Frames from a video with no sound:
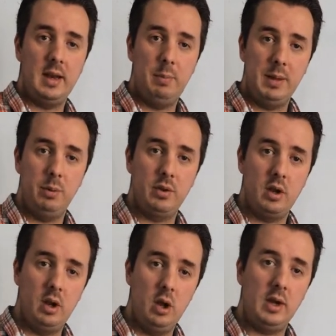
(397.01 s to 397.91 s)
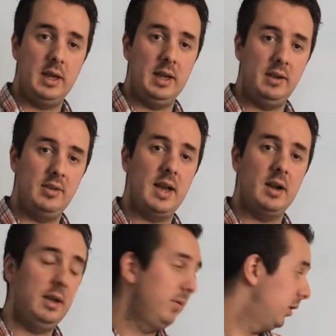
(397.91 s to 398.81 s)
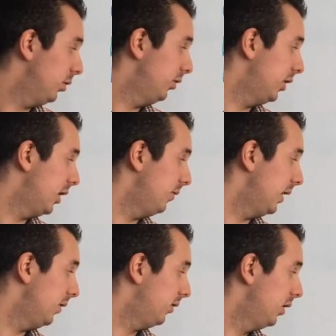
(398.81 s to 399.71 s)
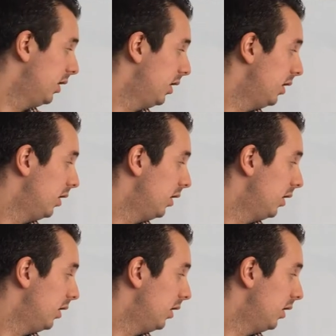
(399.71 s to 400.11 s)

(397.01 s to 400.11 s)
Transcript: and people that are looking exactly for your service.